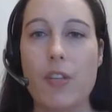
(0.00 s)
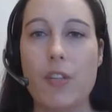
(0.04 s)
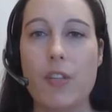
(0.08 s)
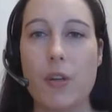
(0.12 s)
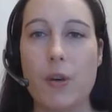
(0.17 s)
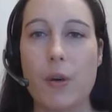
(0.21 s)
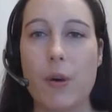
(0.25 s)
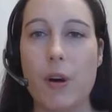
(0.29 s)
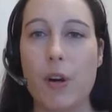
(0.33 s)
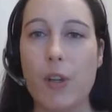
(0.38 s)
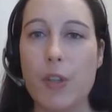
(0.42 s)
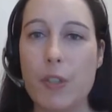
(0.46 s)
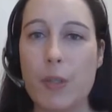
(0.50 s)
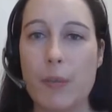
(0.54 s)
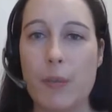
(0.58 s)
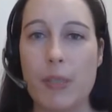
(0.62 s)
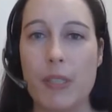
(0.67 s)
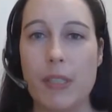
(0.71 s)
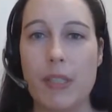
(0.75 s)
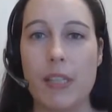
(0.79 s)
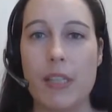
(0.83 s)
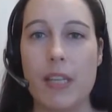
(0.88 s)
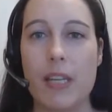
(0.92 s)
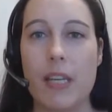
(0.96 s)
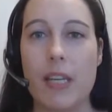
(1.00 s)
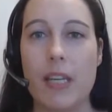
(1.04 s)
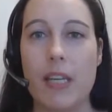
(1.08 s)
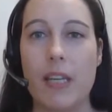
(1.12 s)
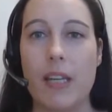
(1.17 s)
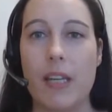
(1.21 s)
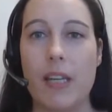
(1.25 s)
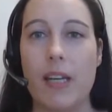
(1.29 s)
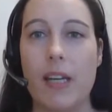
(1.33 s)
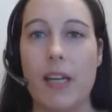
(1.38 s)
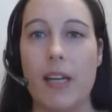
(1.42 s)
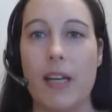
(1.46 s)
So ultimately,
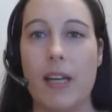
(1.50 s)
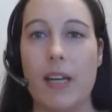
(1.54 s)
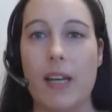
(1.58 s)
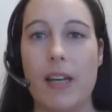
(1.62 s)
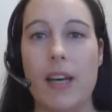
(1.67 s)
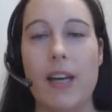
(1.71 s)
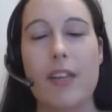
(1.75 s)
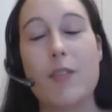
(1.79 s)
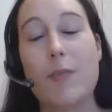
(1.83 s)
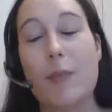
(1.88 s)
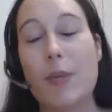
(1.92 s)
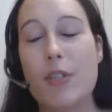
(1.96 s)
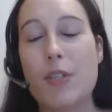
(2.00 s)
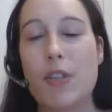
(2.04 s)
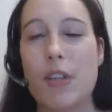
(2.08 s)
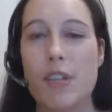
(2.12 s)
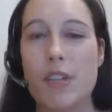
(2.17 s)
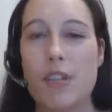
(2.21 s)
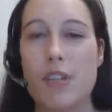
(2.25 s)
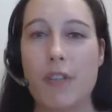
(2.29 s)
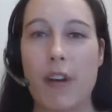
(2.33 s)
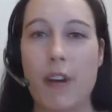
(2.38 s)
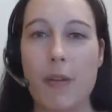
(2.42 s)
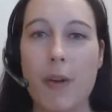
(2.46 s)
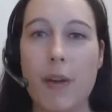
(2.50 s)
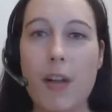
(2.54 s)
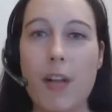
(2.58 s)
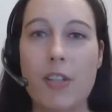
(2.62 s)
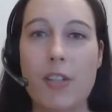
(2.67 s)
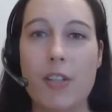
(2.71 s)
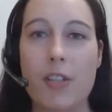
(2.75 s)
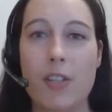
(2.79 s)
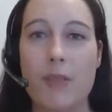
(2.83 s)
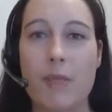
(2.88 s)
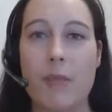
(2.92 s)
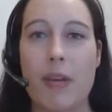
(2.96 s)
especially as a
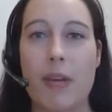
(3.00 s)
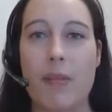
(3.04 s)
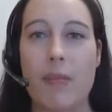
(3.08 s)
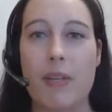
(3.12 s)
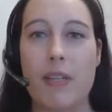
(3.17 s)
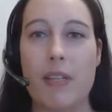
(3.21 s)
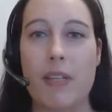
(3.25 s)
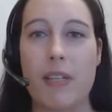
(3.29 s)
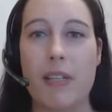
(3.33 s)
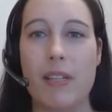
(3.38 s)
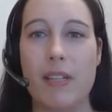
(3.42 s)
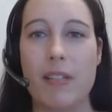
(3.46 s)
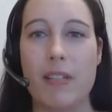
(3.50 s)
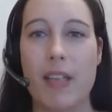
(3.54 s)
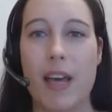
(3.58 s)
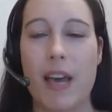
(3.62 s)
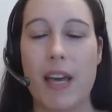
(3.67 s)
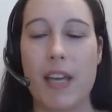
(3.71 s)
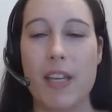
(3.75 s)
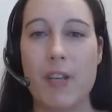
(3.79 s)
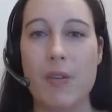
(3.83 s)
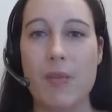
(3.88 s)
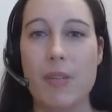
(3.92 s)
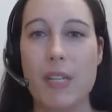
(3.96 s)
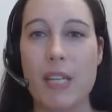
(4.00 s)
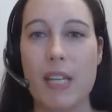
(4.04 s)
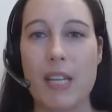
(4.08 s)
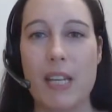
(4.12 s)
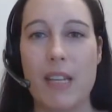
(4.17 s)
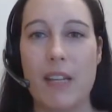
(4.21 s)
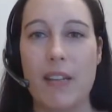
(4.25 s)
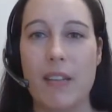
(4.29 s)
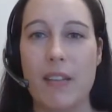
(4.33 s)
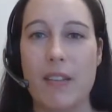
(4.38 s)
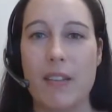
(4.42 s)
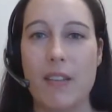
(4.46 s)
virologist, my opinion is that you
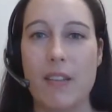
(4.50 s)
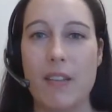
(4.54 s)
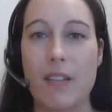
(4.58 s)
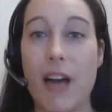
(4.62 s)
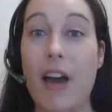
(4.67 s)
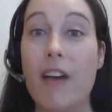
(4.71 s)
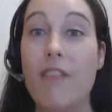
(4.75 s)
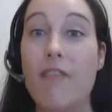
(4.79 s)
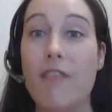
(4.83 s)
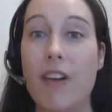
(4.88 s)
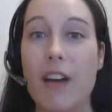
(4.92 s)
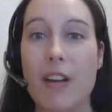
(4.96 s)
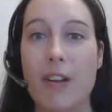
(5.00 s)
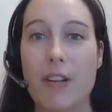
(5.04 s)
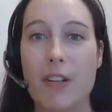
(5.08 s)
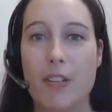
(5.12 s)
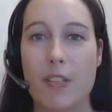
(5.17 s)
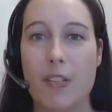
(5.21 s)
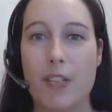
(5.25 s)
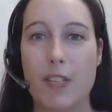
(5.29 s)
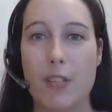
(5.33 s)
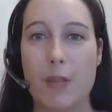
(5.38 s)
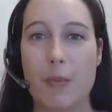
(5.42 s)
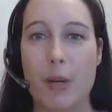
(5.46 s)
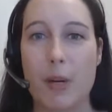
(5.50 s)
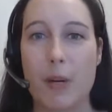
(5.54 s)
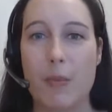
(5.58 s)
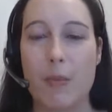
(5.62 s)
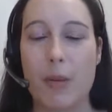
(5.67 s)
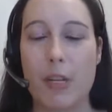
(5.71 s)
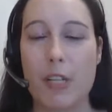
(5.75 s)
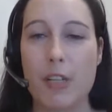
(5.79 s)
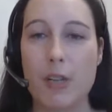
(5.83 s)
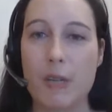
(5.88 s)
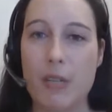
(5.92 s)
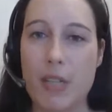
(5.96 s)
need the live virus
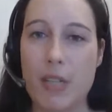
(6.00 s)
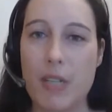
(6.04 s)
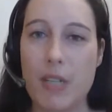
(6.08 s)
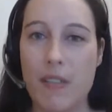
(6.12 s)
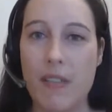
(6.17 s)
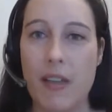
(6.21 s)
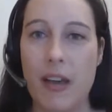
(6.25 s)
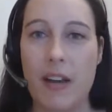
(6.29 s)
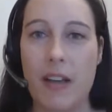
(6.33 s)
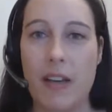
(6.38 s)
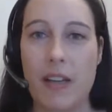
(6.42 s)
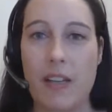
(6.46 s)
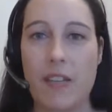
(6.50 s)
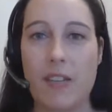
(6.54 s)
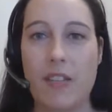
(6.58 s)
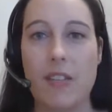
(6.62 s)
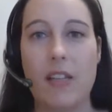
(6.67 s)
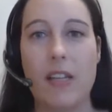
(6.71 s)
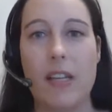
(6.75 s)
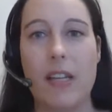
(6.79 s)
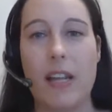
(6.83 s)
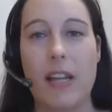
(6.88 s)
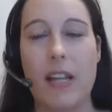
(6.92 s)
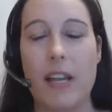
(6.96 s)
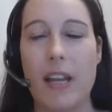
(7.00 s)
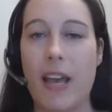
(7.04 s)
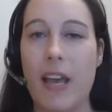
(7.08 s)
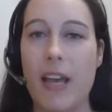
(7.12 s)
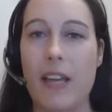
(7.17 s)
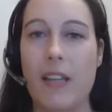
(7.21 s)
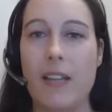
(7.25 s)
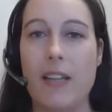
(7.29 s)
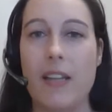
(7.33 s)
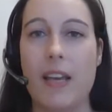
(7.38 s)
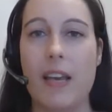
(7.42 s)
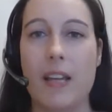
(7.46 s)
experiment, you need that isolate and a
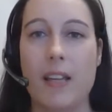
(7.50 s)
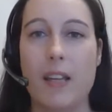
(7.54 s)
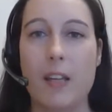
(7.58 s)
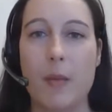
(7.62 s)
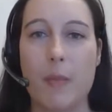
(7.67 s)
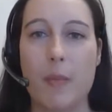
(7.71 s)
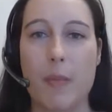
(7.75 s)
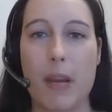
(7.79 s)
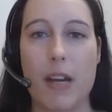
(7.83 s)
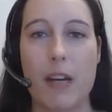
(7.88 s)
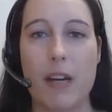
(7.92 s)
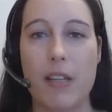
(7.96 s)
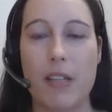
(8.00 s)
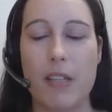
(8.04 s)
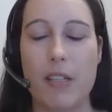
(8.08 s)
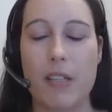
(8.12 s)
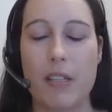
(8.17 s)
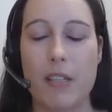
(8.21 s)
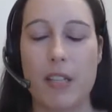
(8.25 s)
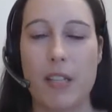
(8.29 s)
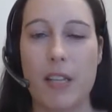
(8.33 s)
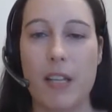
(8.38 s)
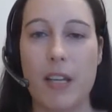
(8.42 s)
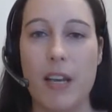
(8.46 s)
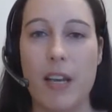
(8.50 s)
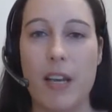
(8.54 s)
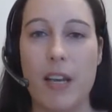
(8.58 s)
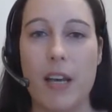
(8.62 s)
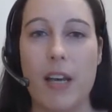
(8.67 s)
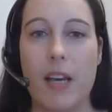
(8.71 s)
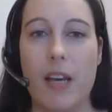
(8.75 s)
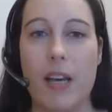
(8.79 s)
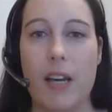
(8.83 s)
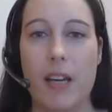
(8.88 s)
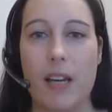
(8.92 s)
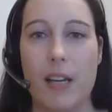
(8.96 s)
head-to-head comparison
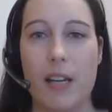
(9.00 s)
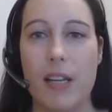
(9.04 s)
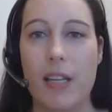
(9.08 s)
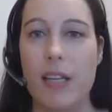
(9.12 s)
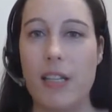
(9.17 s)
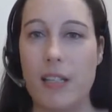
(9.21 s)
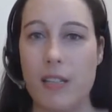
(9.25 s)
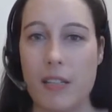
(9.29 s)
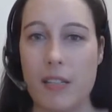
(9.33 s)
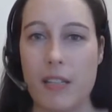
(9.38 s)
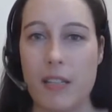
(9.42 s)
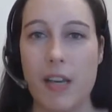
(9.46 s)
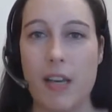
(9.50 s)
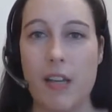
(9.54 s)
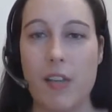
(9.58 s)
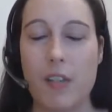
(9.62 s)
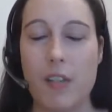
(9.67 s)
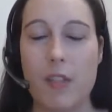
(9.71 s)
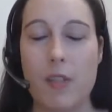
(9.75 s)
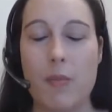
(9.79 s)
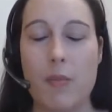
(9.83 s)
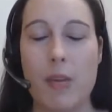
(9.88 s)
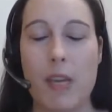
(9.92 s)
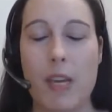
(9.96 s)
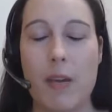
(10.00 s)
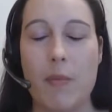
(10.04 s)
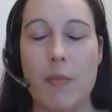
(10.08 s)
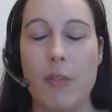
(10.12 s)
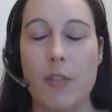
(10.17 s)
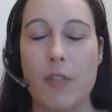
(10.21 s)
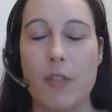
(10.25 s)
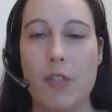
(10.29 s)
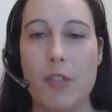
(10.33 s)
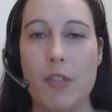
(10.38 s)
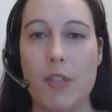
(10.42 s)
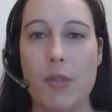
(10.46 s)
in cells to be
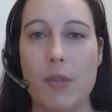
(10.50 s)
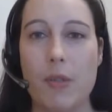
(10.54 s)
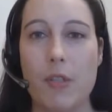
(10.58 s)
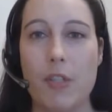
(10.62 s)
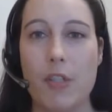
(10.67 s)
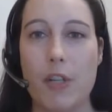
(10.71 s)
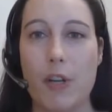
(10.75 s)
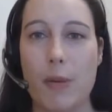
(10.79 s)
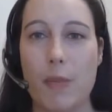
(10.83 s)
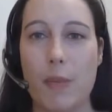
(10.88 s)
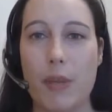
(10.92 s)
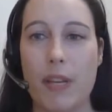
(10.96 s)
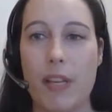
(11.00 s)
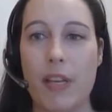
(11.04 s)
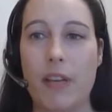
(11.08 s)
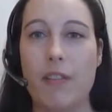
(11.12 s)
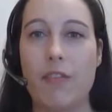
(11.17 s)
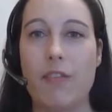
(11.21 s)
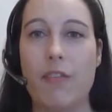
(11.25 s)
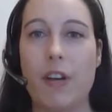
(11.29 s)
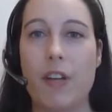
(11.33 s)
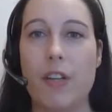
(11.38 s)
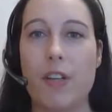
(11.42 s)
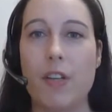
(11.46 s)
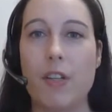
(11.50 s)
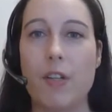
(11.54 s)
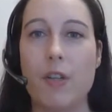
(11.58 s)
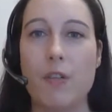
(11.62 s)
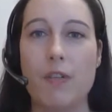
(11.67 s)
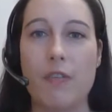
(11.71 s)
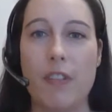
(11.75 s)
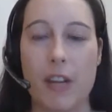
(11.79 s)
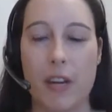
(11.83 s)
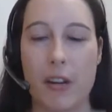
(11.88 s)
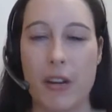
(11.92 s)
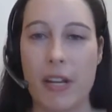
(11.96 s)
able to determine if a new
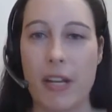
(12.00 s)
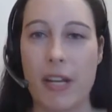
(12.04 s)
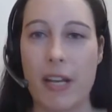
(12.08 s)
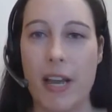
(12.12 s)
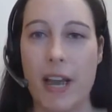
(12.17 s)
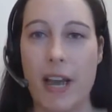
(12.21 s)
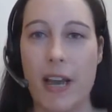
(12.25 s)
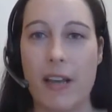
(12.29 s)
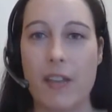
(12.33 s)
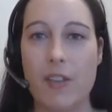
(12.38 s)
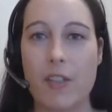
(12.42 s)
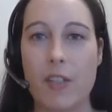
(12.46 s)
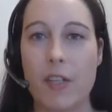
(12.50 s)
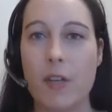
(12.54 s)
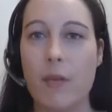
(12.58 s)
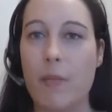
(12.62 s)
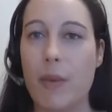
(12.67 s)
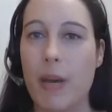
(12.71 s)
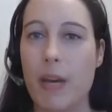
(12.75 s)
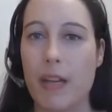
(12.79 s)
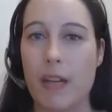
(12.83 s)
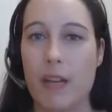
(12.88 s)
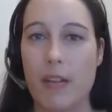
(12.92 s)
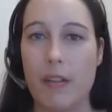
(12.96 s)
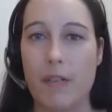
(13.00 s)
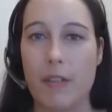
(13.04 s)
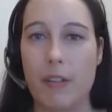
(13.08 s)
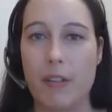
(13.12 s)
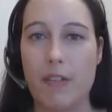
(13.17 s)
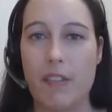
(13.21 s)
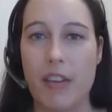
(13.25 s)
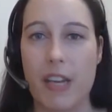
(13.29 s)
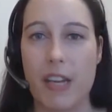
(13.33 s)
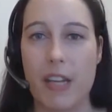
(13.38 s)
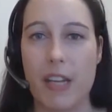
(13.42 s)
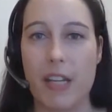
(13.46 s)
variant has a competitive
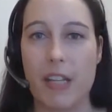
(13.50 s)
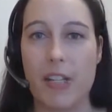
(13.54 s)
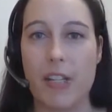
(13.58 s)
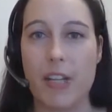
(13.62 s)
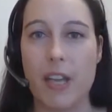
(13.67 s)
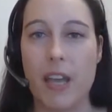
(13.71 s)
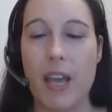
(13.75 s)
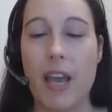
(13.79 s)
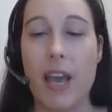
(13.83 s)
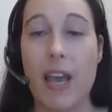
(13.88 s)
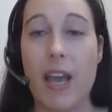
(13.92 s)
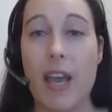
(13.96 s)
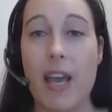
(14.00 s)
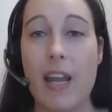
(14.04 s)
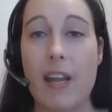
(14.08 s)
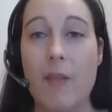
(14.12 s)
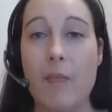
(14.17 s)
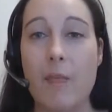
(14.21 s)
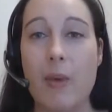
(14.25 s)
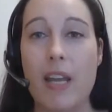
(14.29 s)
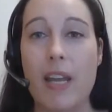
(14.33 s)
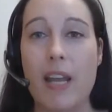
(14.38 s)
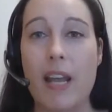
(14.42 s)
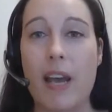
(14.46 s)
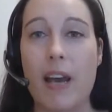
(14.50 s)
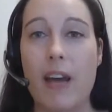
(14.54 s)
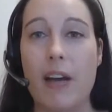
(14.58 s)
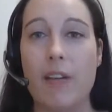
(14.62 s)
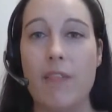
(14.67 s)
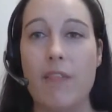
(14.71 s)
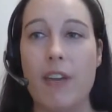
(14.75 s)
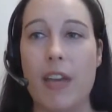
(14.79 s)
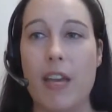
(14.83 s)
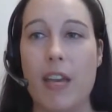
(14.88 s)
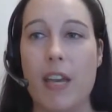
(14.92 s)
advantage. And it might have